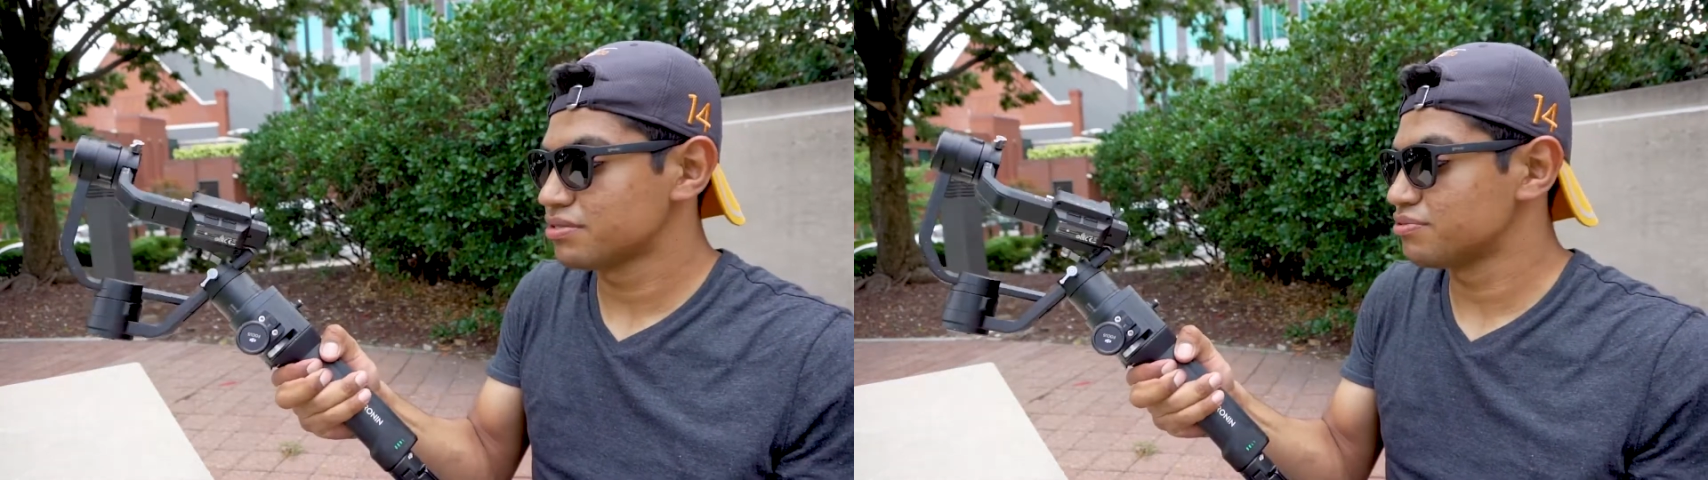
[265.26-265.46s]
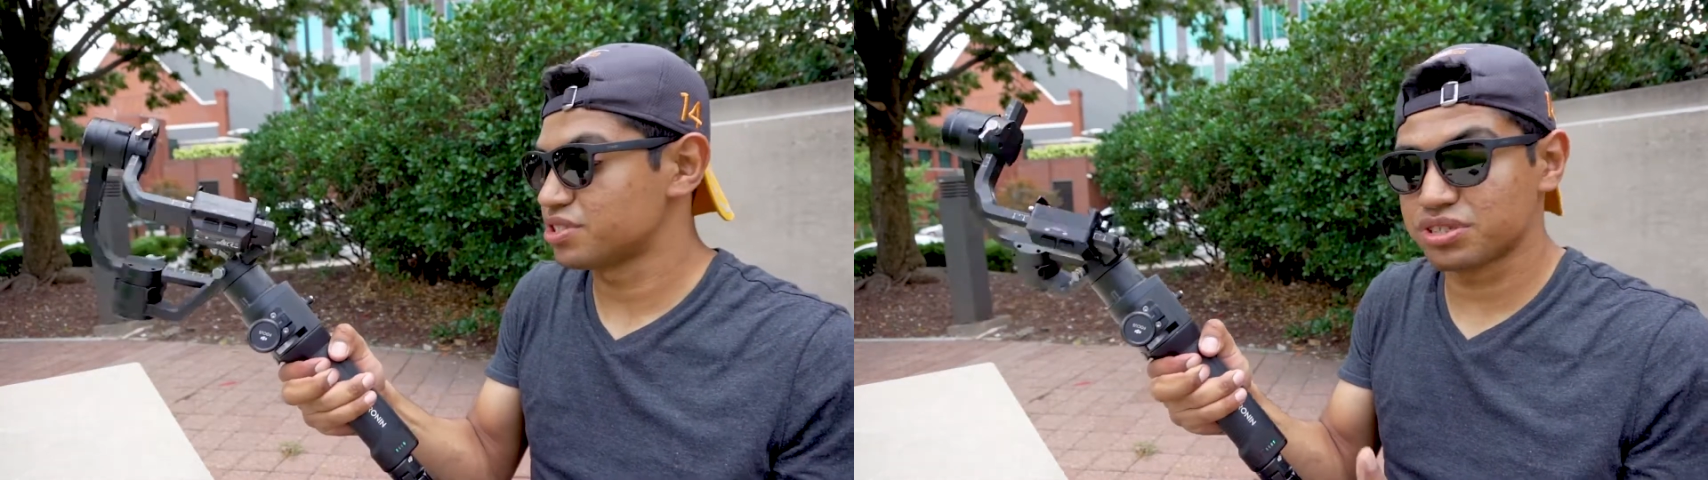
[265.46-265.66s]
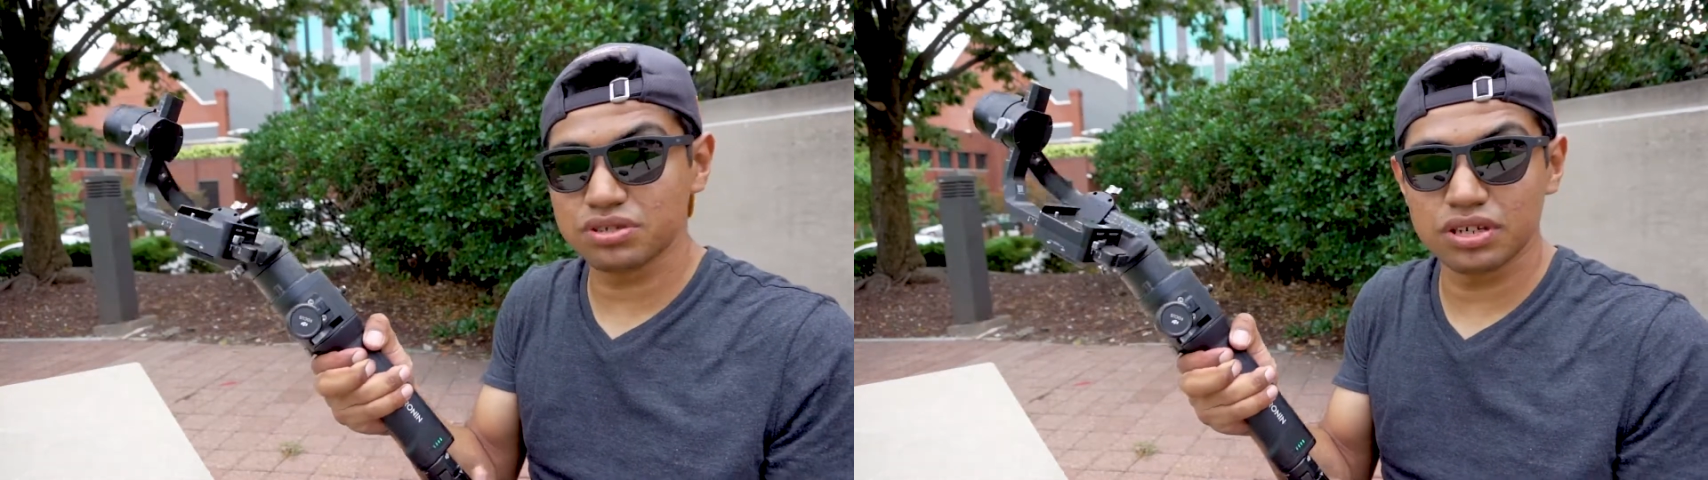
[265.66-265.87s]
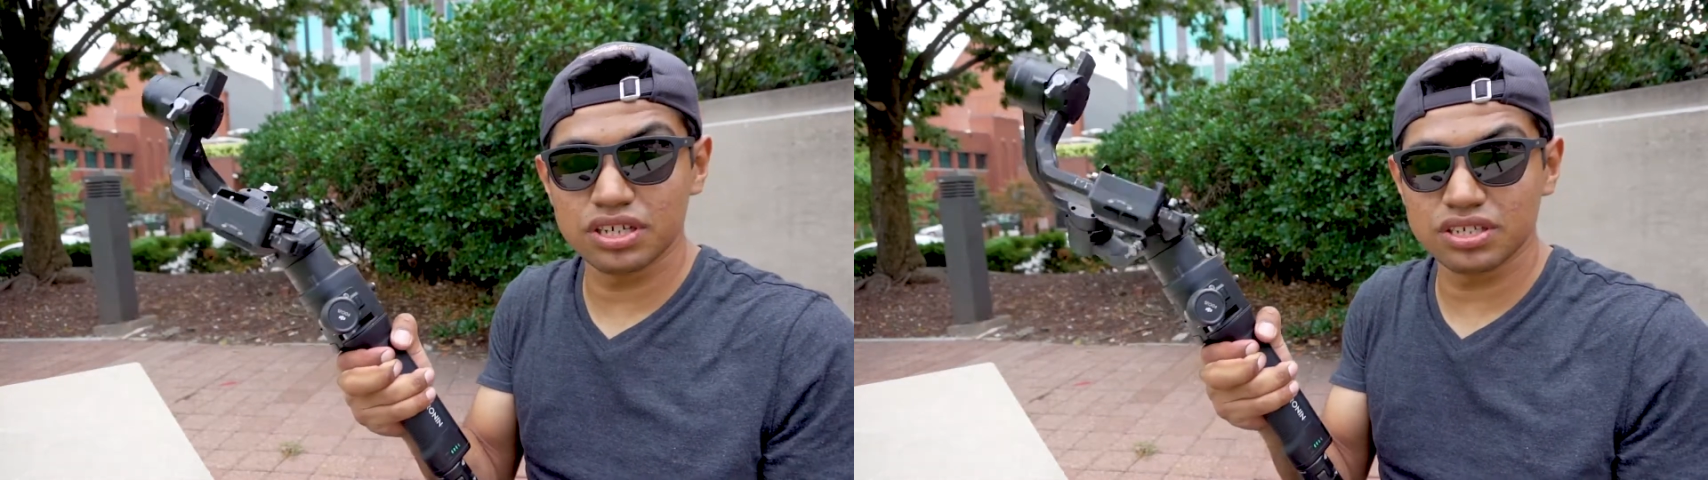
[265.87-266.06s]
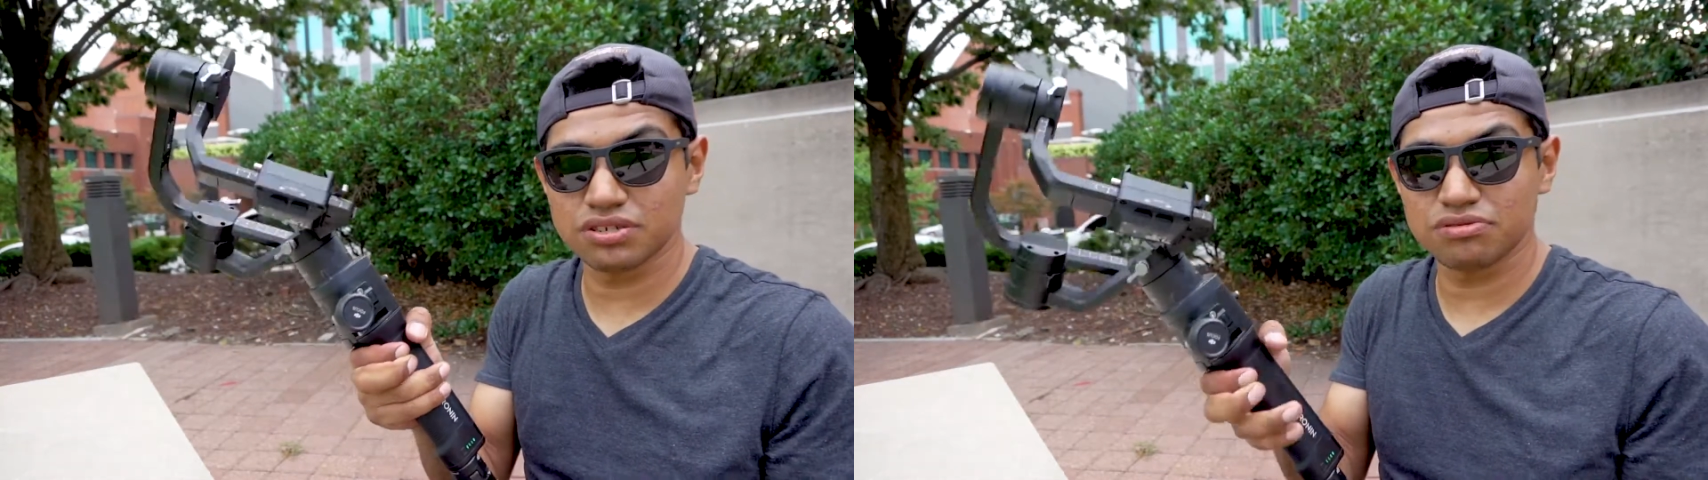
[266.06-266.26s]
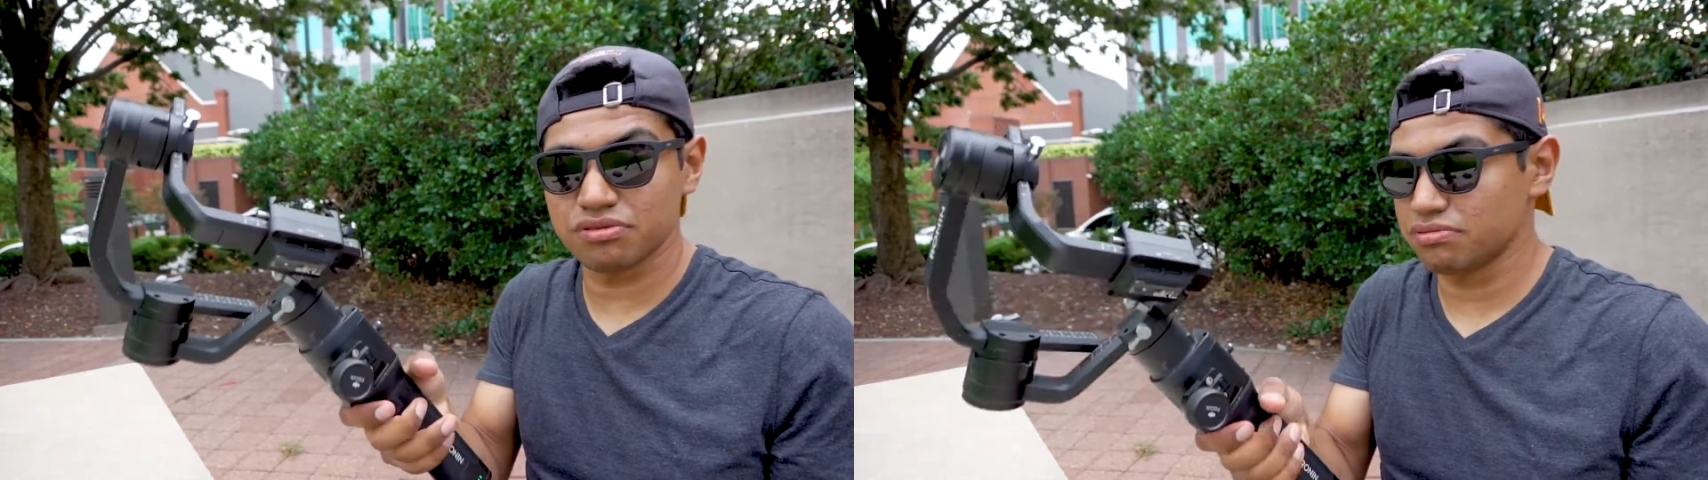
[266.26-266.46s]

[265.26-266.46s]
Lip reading: which is